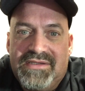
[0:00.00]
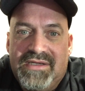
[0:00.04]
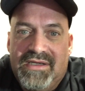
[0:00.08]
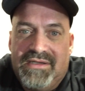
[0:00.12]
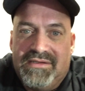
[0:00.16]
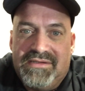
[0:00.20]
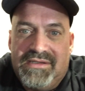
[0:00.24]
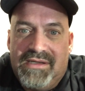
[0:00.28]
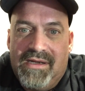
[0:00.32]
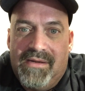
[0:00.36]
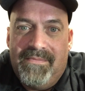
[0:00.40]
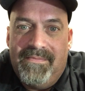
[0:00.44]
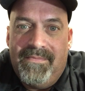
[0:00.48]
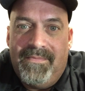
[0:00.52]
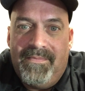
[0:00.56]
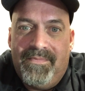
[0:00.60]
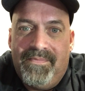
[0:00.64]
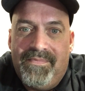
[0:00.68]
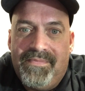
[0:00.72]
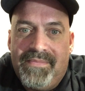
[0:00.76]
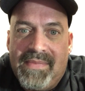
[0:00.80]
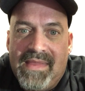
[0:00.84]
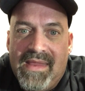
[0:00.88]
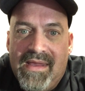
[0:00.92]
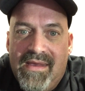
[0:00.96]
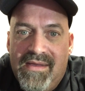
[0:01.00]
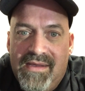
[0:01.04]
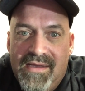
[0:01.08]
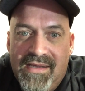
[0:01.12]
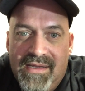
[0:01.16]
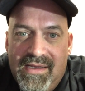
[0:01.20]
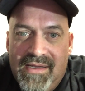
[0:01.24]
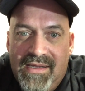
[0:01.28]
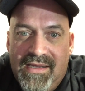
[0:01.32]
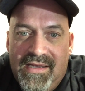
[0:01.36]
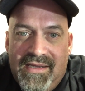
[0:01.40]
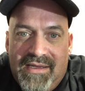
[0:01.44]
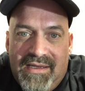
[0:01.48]
system,
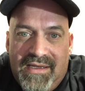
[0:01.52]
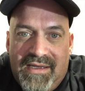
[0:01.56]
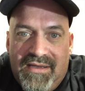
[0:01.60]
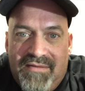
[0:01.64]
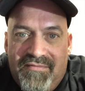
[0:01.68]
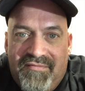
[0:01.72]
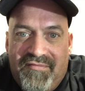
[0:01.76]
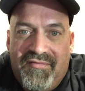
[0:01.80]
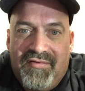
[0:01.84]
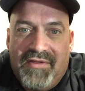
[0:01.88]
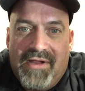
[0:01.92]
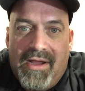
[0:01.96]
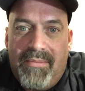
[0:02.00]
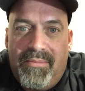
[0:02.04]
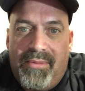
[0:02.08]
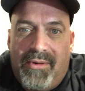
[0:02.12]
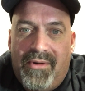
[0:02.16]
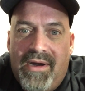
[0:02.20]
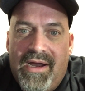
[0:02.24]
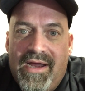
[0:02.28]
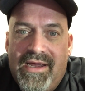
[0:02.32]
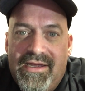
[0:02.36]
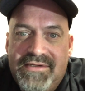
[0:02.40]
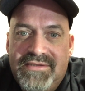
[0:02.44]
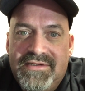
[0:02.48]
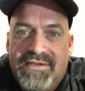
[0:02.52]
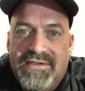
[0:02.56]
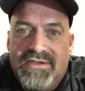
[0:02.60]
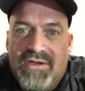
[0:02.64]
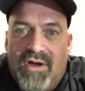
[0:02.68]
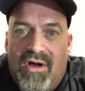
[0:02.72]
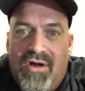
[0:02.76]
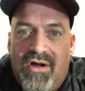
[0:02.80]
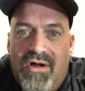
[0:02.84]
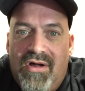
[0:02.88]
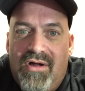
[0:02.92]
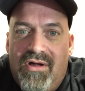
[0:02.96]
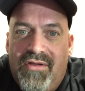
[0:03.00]
it flubberizes
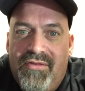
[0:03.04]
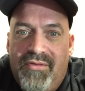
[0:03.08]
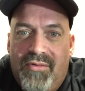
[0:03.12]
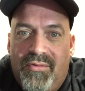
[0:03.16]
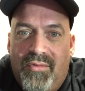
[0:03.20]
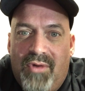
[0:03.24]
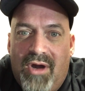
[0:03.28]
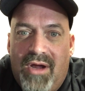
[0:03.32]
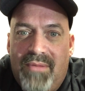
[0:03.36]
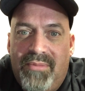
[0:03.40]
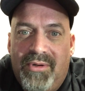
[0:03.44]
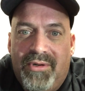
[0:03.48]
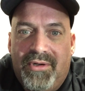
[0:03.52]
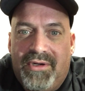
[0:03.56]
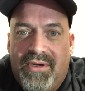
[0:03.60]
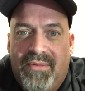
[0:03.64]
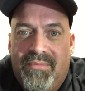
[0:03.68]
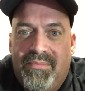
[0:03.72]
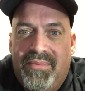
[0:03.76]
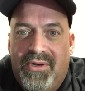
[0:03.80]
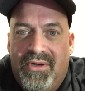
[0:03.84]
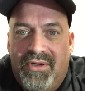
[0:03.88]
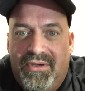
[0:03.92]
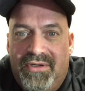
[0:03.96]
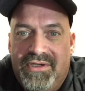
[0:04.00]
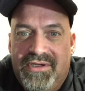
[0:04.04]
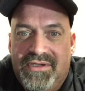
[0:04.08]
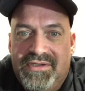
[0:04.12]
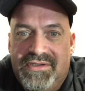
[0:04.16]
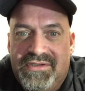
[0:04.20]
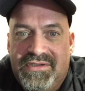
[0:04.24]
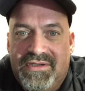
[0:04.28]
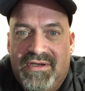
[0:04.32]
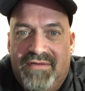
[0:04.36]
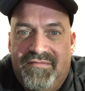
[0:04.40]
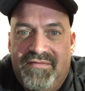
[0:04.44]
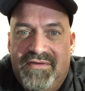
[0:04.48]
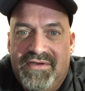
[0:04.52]
all the rubber
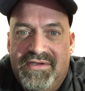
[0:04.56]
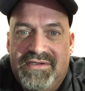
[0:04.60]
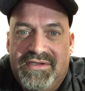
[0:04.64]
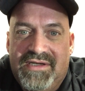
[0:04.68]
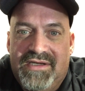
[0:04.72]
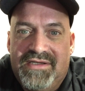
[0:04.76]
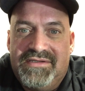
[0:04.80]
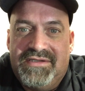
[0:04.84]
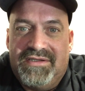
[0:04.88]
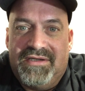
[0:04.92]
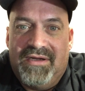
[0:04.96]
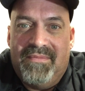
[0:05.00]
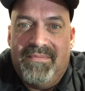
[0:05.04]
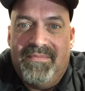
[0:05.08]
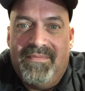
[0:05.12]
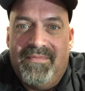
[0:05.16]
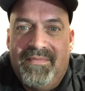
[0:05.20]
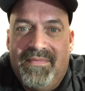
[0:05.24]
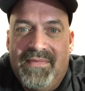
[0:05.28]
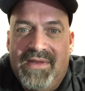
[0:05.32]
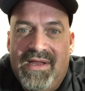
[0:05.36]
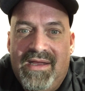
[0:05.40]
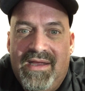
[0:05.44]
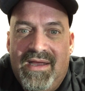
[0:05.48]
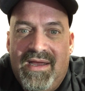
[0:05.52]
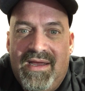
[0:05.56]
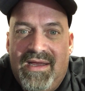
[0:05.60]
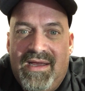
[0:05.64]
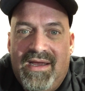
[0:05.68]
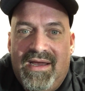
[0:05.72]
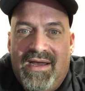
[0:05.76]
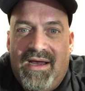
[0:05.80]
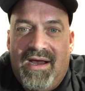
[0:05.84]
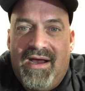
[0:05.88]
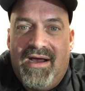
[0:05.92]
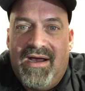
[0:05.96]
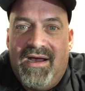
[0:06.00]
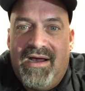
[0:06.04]
components of the system.
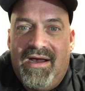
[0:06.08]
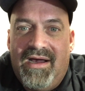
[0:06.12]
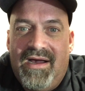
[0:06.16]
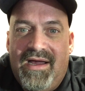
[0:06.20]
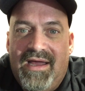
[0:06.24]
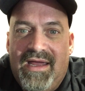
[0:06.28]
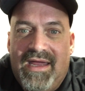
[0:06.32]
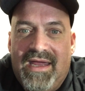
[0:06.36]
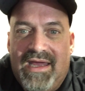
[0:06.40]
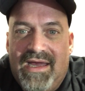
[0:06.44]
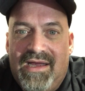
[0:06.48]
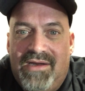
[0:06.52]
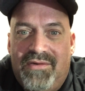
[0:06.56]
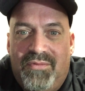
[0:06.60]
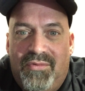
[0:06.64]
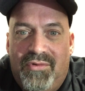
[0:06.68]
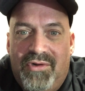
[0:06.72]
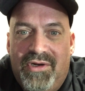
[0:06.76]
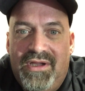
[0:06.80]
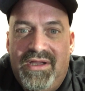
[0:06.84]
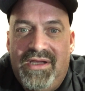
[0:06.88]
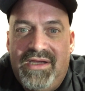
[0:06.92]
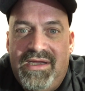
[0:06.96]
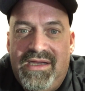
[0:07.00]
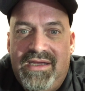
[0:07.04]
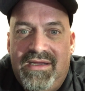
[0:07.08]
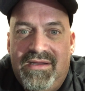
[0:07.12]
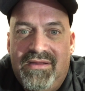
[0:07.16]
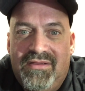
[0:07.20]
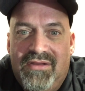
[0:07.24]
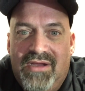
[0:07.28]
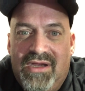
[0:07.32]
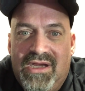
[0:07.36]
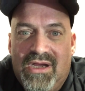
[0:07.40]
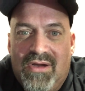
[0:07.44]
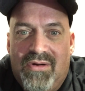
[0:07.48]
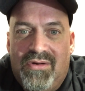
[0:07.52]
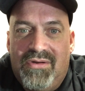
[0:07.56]
And really,
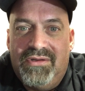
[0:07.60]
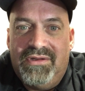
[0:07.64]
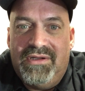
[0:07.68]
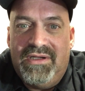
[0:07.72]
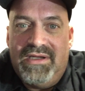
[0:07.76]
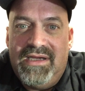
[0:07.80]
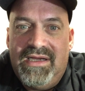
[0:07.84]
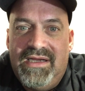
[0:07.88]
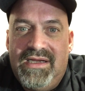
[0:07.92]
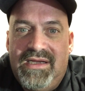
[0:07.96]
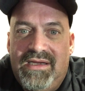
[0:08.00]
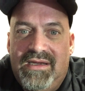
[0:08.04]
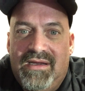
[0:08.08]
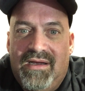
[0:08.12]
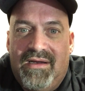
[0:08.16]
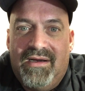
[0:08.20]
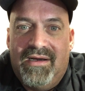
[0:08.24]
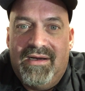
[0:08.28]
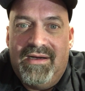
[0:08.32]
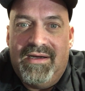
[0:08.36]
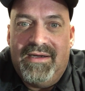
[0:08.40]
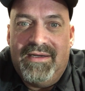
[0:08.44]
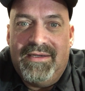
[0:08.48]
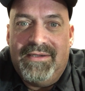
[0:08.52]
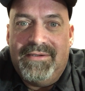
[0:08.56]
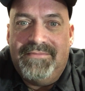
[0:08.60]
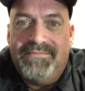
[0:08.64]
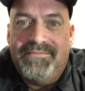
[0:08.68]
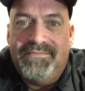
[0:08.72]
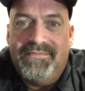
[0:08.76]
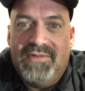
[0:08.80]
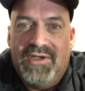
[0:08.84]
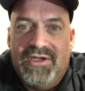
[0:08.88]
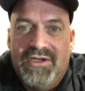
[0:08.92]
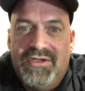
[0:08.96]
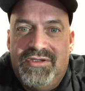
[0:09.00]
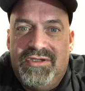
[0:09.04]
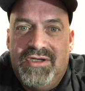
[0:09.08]
the only
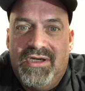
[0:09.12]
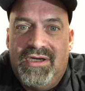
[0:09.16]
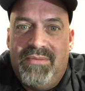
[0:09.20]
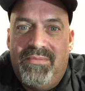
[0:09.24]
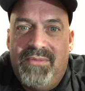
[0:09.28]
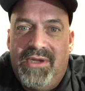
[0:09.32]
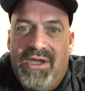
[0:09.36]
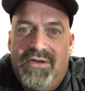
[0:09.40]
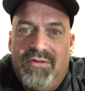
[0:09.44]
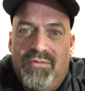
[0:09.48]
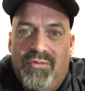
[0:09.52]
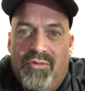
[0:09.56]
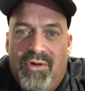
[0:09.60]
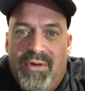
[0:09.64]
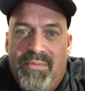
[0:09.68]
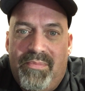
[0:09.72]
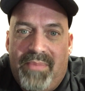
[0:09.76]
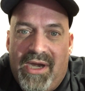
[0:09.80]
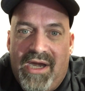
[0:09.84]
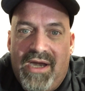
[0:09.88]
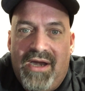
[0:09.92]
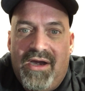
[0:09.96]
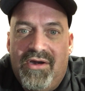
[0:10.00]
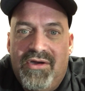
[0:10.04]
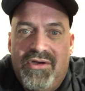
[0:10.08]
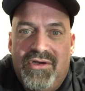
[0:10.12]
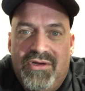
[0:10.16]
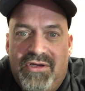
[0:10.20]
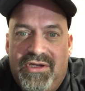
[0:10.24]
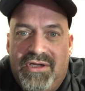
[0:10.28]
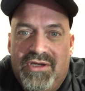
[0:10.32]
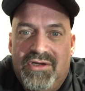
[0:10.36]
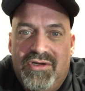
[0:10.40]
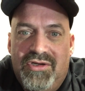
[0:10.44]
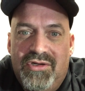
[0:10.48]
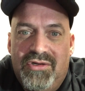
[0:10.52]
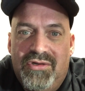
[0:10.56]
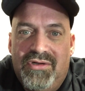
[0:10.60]
legitimate repair you
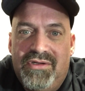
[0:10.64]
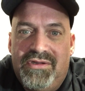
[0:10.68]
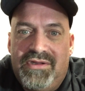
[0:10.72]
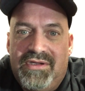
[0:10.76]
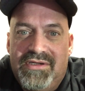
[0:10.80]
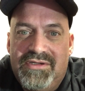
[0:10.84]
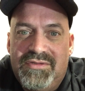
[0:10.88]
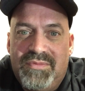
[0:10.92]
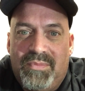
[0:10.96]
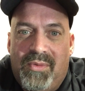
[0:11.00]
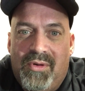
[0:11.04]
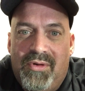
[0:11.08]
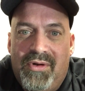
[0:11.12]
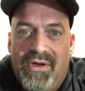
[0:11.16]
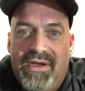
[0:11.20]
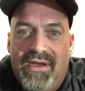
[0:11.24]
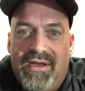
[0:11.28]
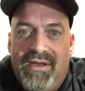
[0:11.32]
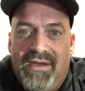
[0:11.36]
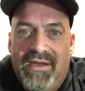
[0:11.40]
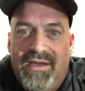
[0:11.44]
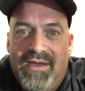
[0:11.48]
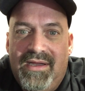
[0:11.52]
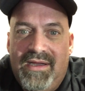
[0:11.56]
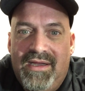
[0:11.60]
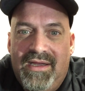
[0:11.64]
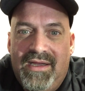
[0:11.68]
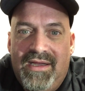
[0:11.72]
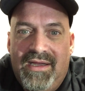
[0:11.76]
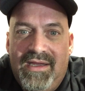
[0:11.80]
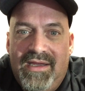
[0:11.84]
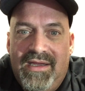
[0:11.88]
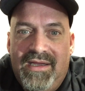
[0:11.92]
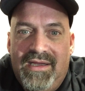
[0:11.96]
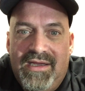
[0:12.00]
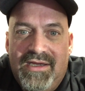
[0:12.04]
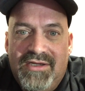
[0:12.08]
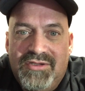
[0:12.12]
can do at this point
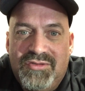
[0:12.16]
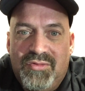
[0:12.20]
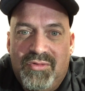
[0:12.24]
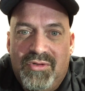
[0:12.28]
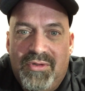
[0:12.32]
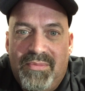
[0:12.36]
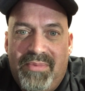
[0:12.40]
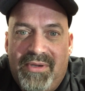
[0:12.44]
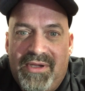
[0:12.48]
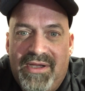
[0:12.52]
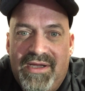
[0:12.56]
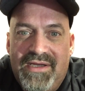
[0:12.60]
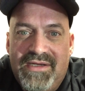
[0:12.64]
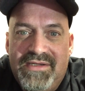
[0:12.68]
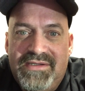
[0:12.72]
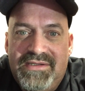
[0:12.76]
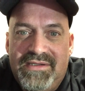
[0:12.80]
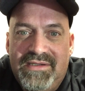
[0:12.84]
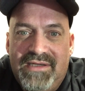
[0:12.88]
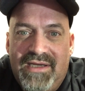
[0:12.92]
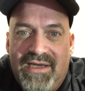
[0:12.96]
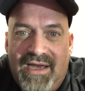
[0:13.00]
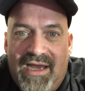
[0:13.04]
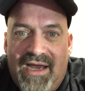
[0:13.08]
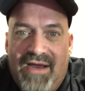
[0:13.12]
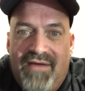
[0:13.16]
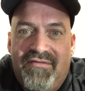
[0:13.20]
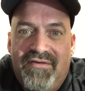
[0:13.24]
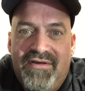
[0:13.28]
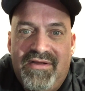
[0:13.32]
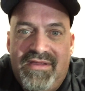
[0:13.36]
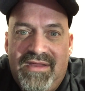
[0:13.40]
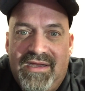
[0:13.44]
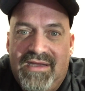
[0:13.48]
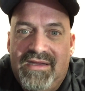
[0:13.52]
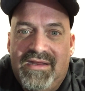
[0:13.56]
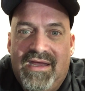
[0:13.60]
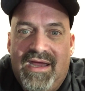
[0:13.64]
is replace
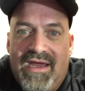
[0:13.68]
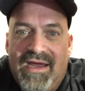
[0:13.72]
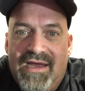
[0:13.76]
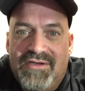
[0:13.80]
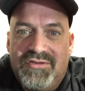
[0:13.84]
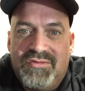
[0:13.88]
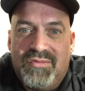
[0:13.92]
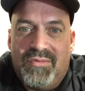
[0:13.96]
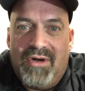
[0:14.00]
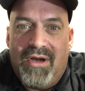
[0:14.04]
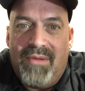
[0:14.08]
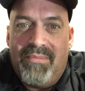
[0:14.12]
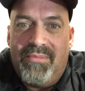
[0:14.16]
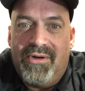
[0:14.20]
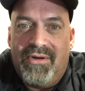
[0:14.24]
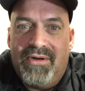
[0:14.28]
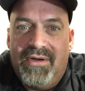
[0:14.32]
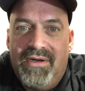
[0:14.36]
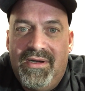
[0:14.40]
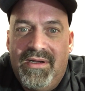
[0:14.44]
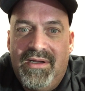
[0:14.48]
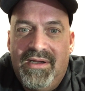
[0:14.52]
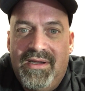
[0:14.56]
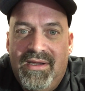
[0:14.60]
everything that has rubber.